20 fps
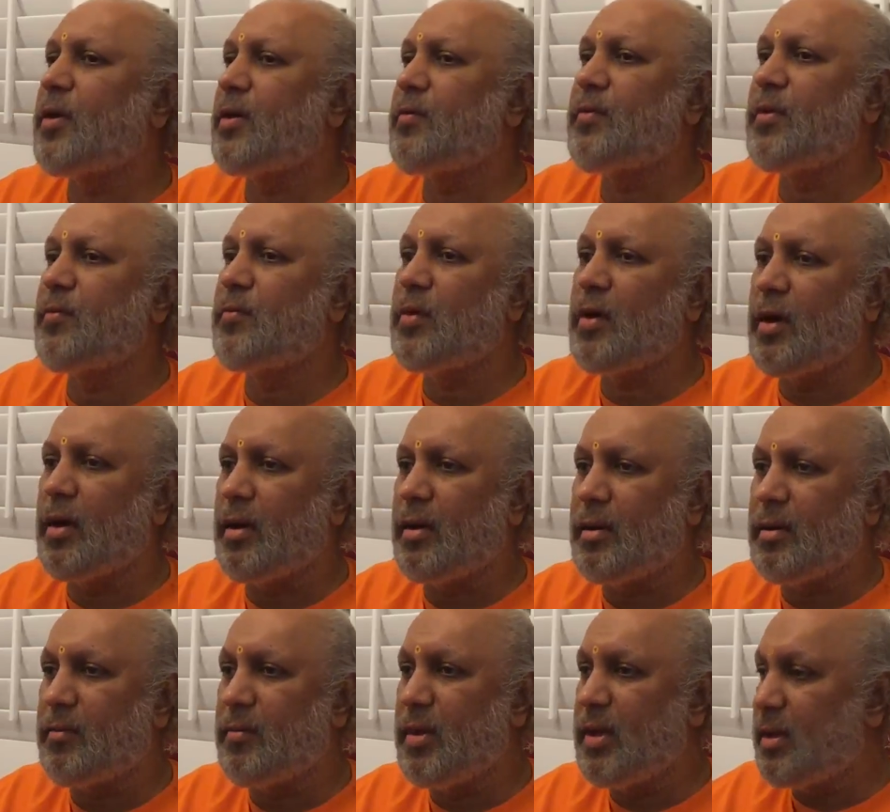what we
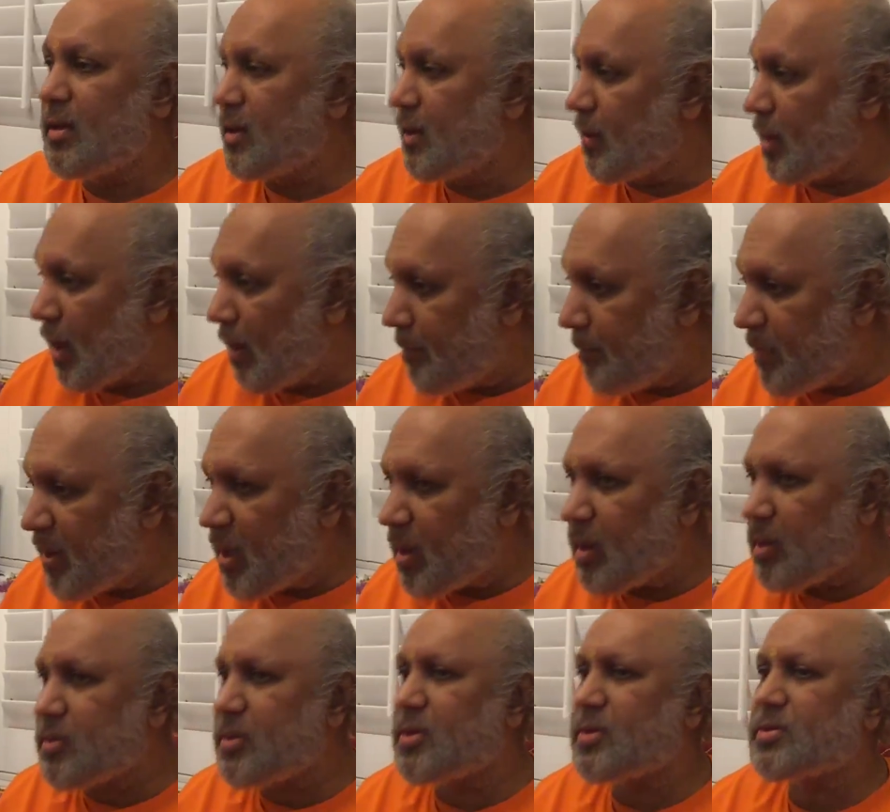want. We compare
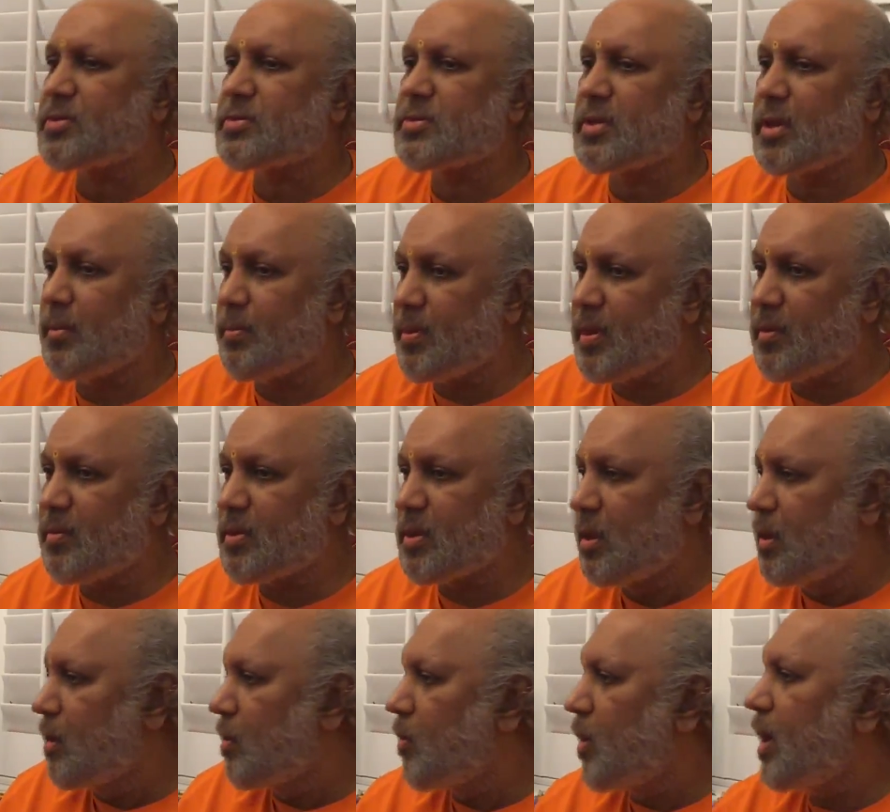others. Compare with
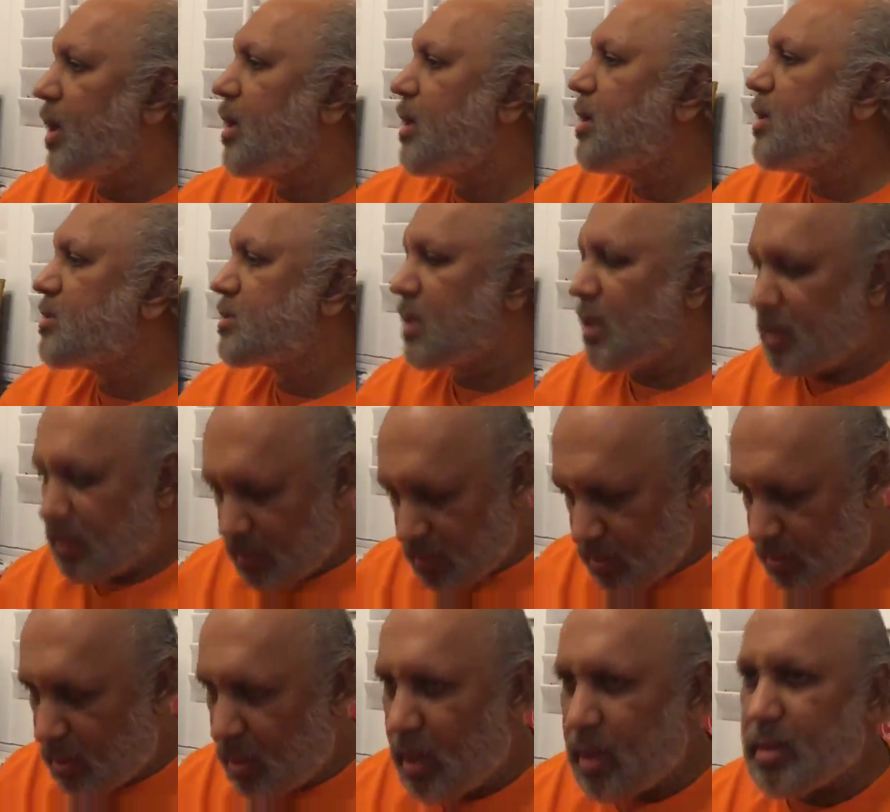why he is getting
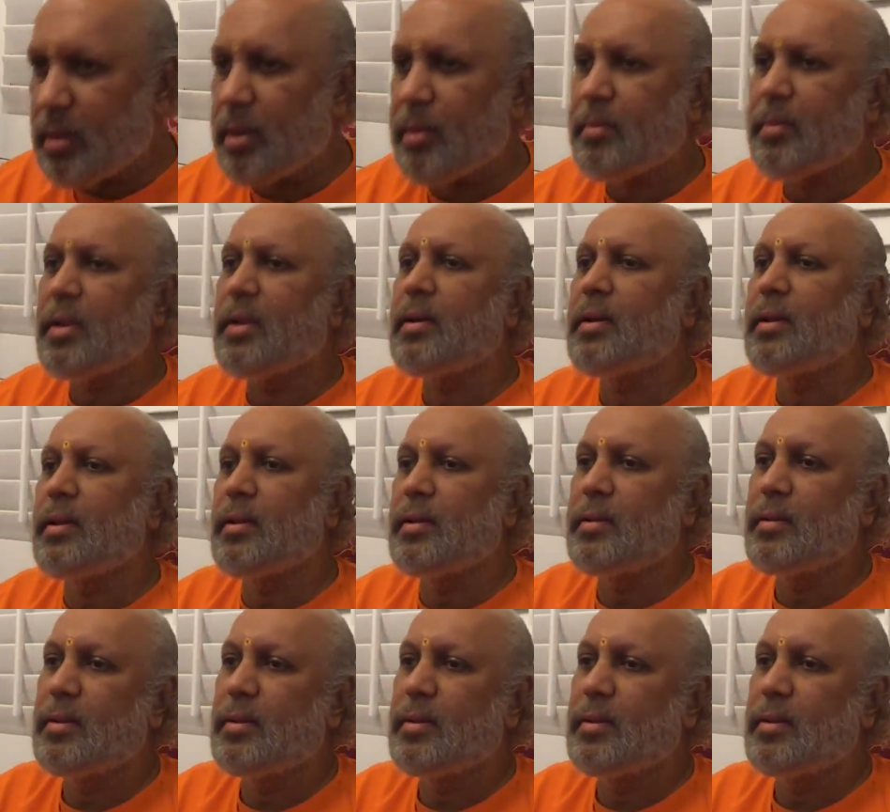and not them getting.